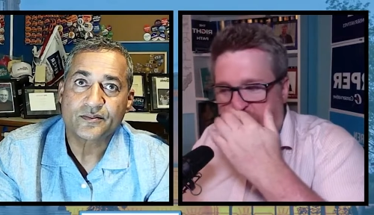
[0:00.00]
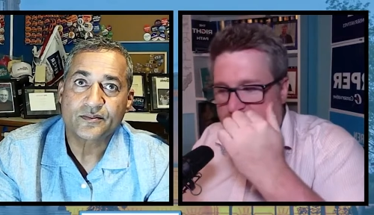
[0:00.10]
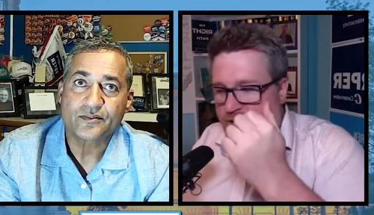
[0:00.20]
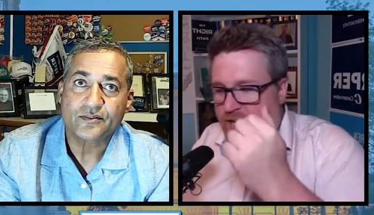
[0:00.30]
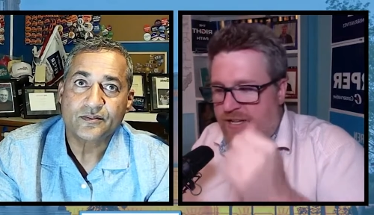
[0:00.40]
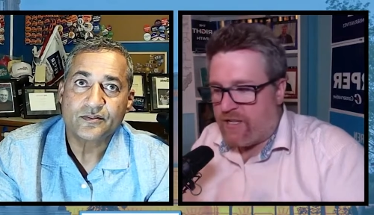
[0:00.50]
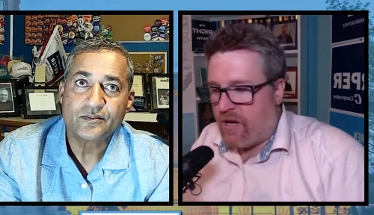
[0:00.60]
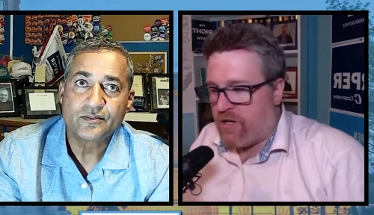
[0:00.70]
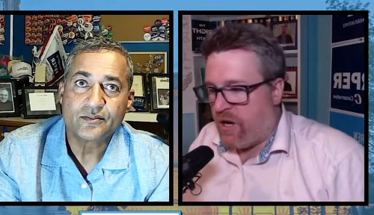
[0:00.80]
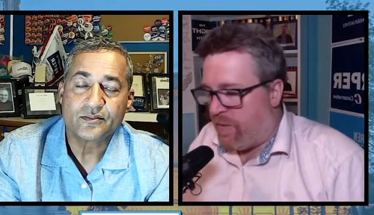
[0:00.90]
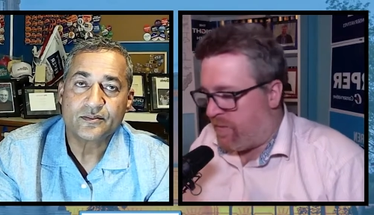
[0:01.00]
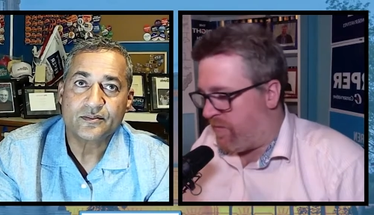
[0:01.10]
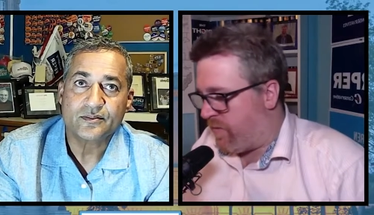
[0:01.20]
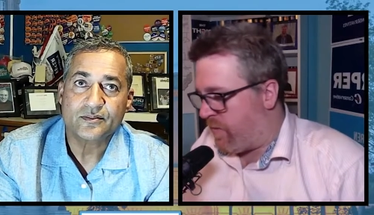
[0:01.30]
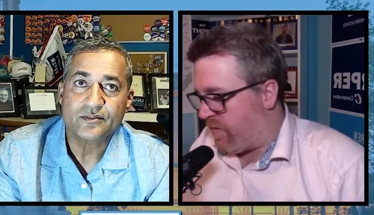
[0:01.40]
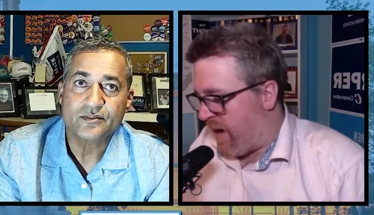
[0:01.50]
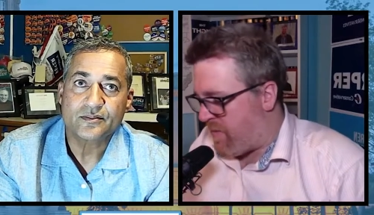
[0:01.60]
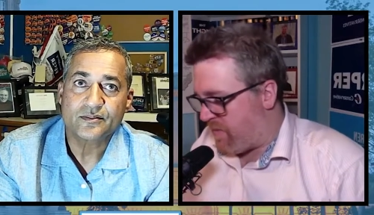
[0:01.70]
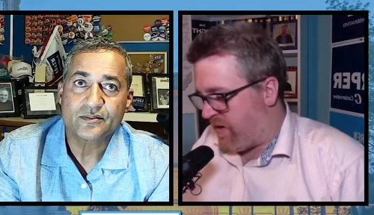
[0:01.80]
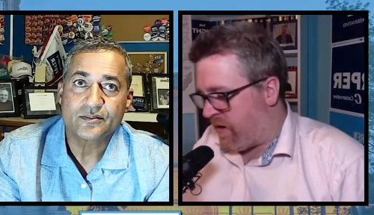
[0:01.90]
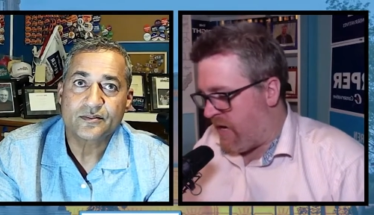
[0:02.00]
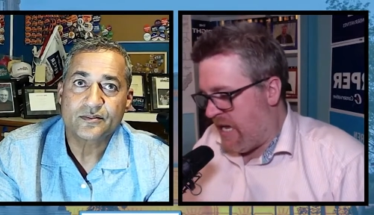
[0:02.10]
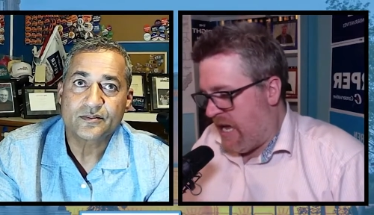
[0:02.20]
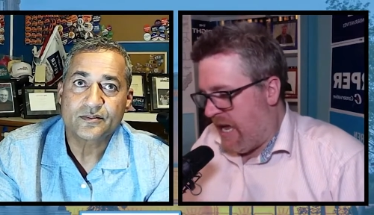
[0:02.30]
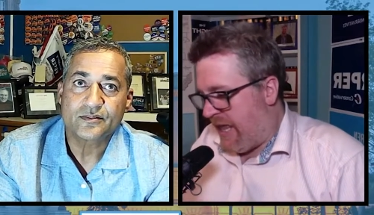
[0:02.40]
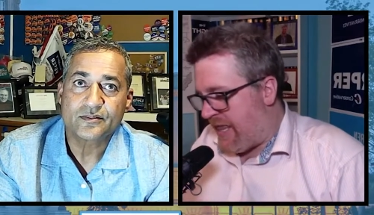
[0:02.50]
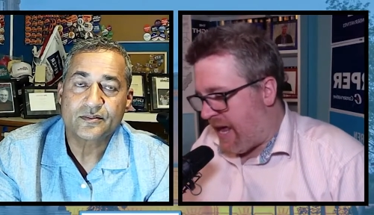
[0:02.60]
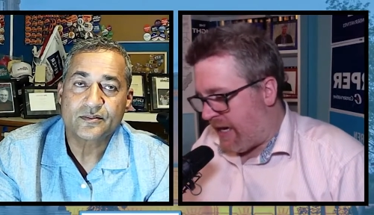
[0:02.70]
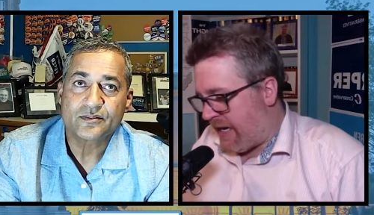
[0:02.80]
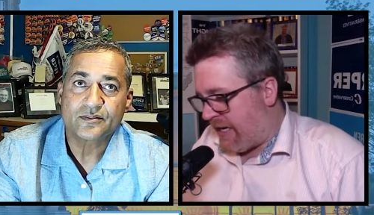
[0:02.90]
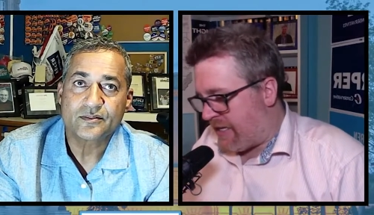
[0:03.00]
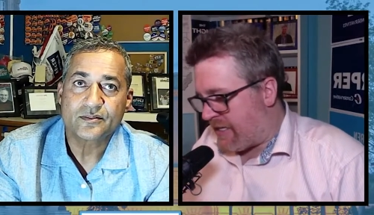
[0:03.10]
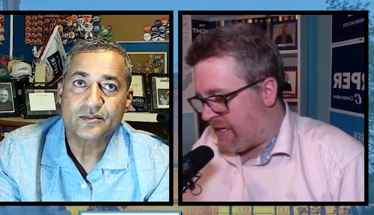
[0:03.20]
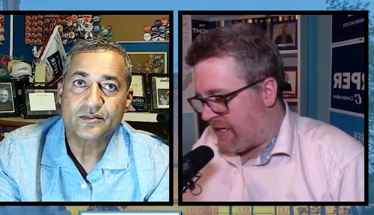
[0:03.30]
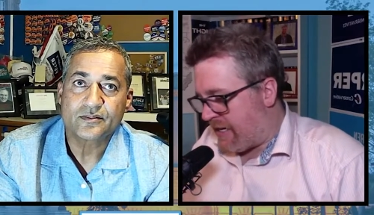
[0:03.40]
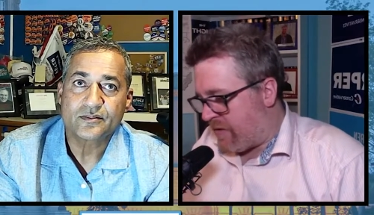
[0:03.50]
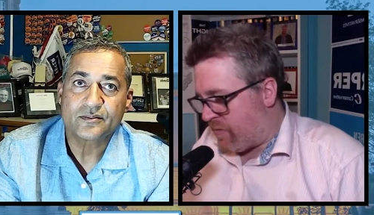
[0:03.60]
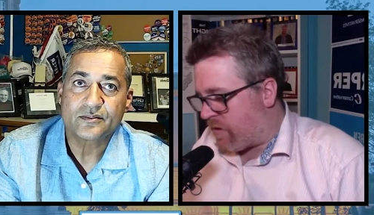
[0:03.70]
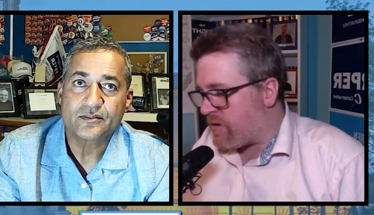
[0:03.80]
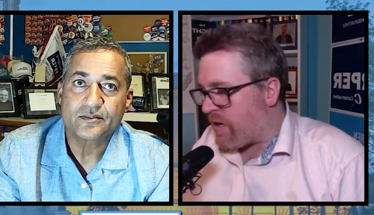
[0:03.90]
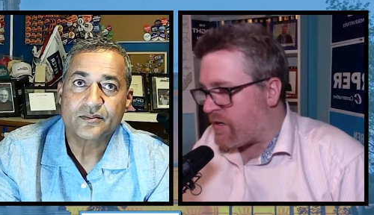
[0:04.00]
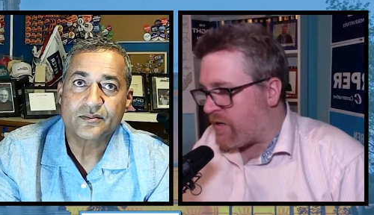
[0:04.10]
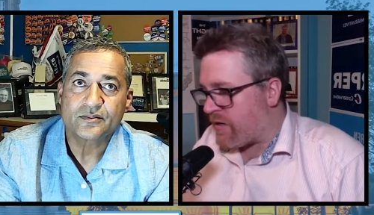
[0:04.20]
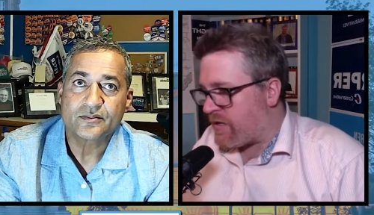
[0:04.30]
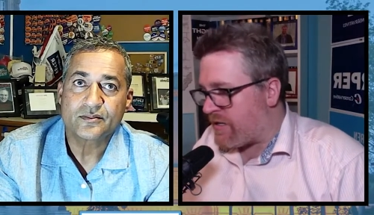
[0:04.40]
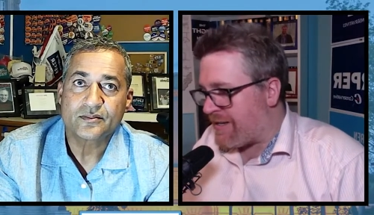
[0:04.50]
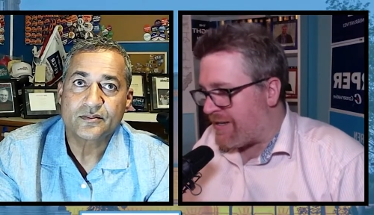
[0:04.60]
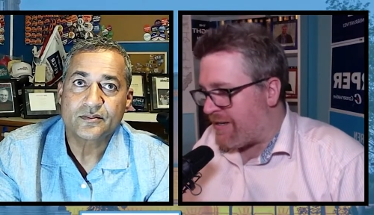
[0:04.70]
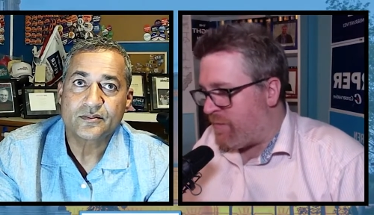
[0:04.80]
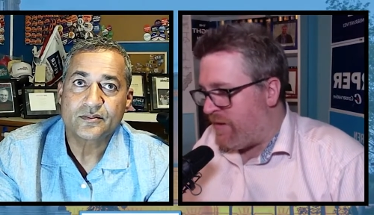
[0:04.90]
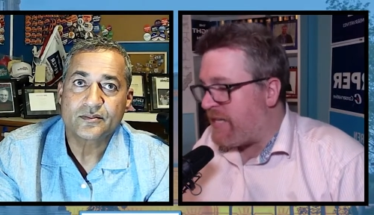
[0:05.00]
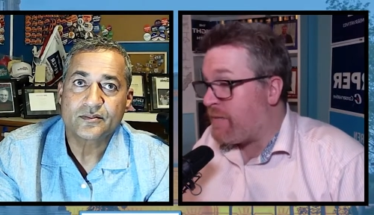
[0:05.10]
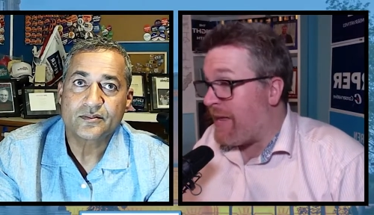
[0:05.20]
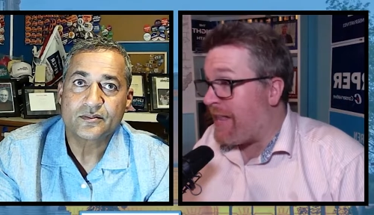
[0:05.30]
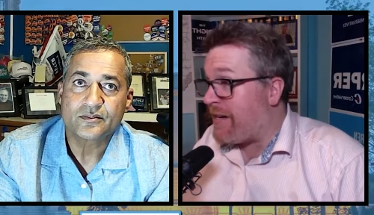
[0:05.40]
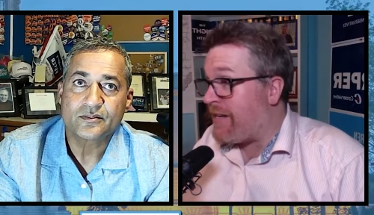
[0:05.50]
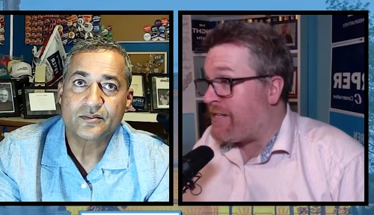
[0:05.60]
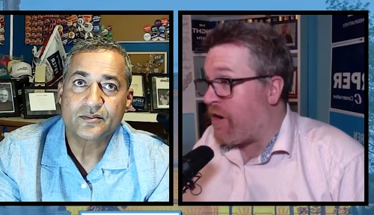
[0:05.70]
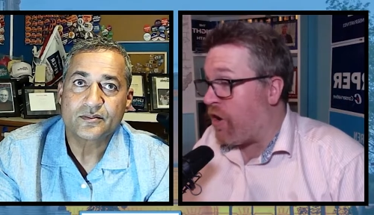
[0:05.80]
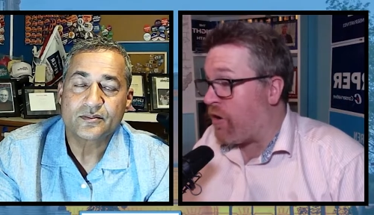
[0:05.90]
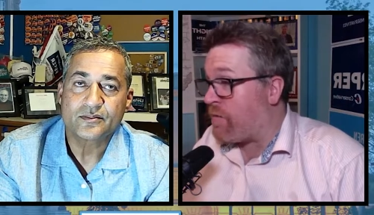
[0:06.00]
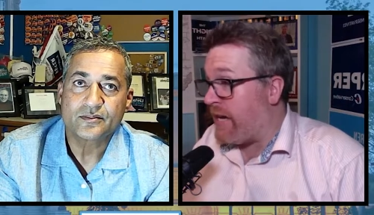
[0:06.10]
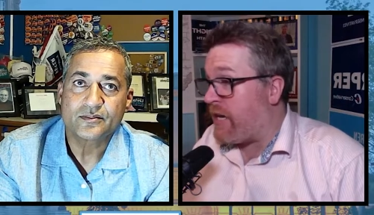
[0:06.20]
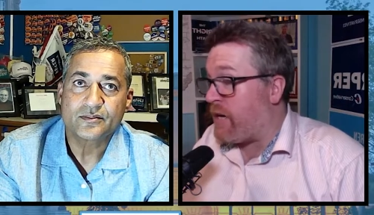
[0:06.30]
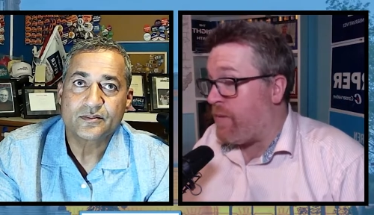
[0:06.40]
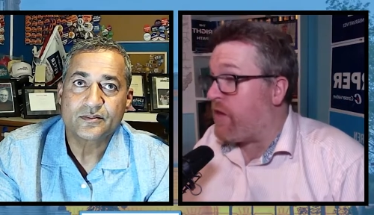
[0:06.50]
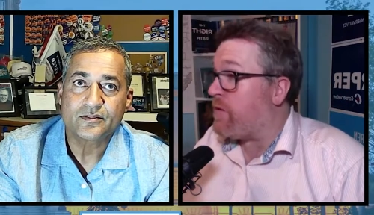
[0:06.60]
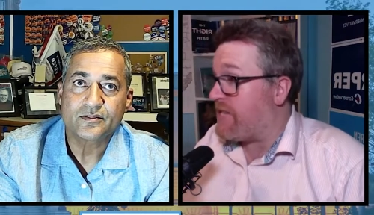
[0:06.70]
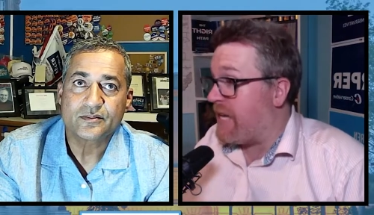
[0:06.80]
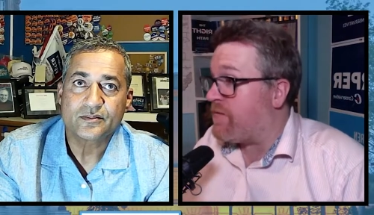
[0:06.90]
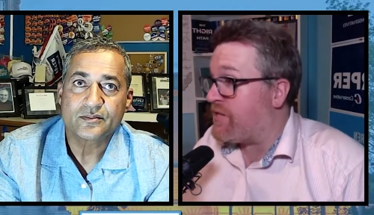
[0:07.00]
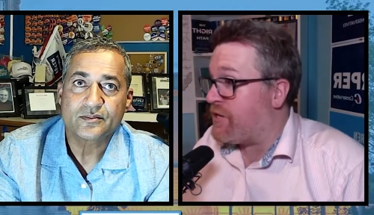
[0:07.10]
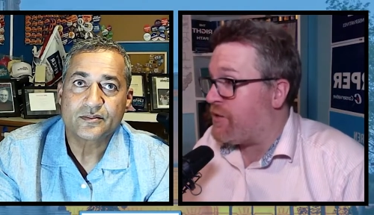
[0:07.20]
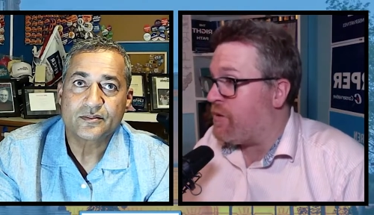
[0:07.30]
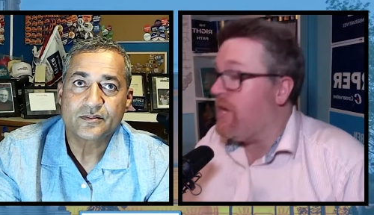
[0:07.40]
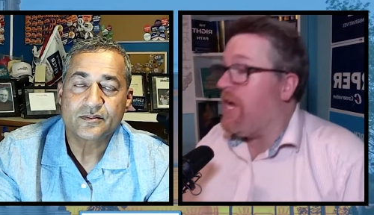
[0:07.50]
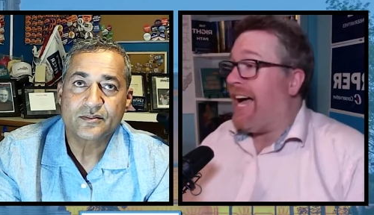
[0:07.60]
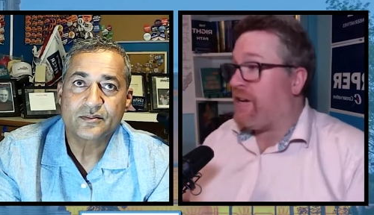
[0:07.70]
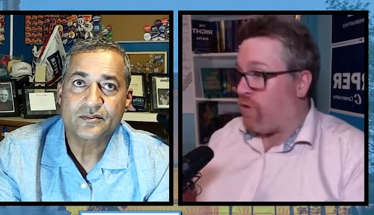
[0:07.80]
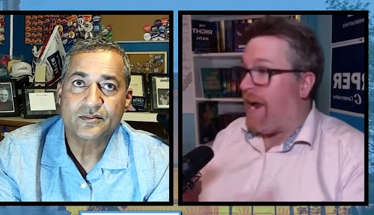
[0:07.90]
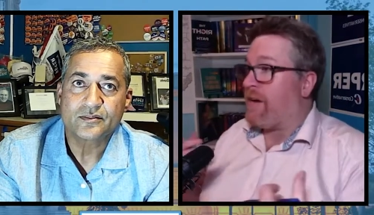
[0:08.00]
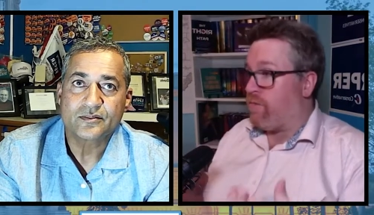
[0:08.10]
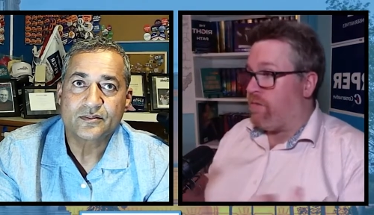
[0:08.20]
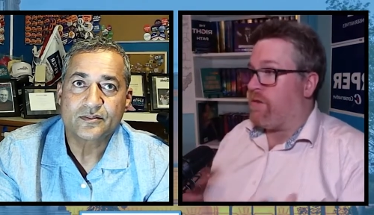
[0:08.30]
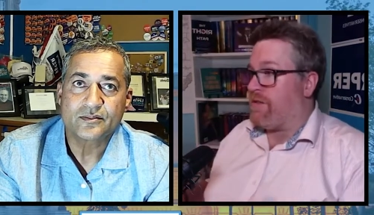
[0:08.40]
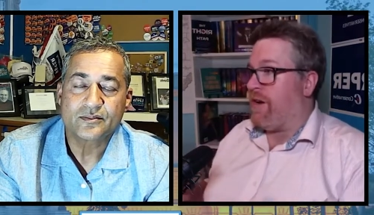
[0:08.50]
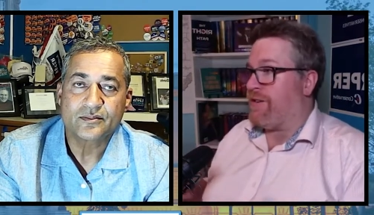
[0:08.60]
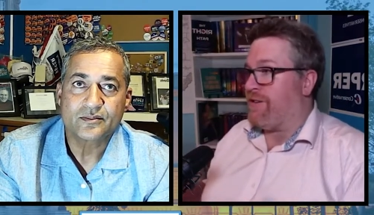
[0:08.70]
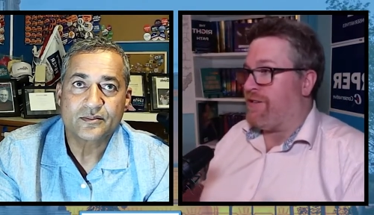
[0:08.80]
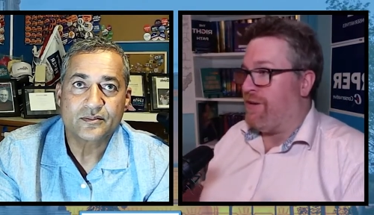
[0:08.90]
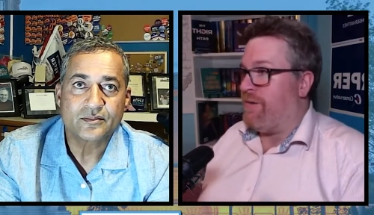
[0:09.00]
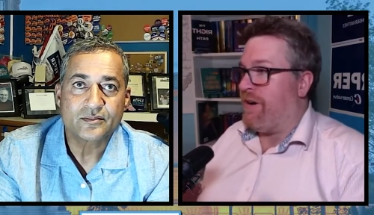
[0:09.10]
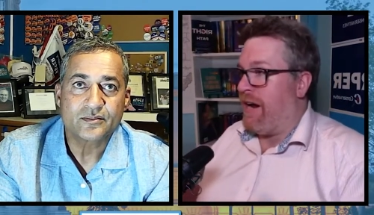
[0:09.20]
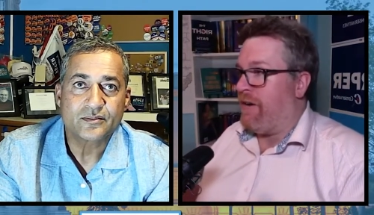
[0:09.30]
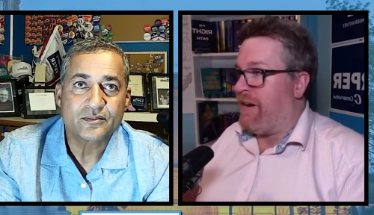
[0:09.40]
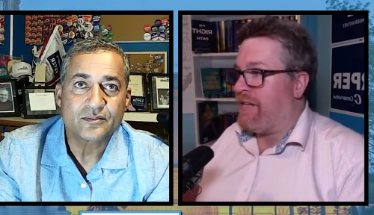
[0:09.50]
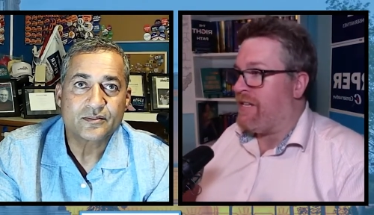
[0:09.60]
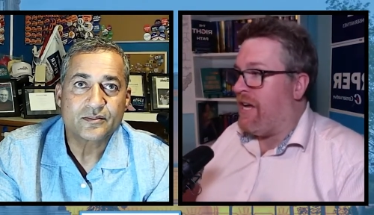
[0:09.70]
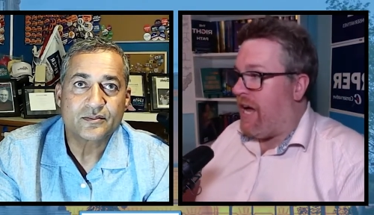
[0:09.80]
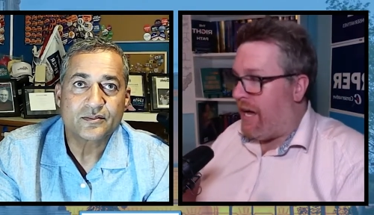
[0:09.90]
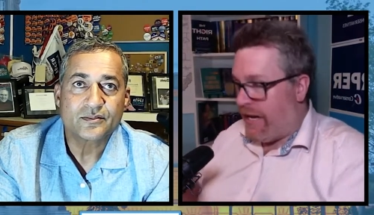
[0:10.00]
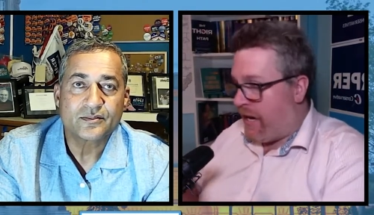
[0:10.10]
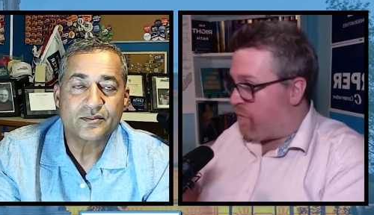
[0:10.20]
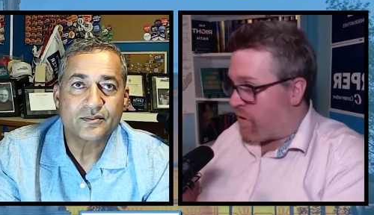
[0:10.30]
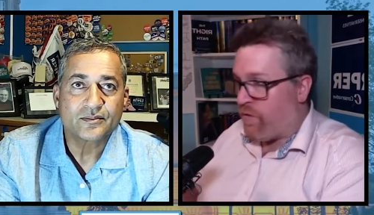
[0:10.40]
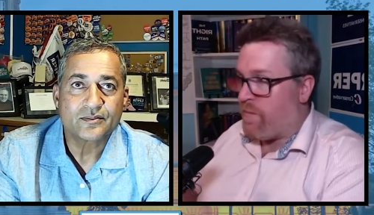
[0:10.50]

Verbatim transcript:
Speaker 1: second last uh, topic before we wrap up here, and that is uh, rural doctors. Uh, municipalities are taking upon themselves to attract rural doctors to their areas. I, I, worked for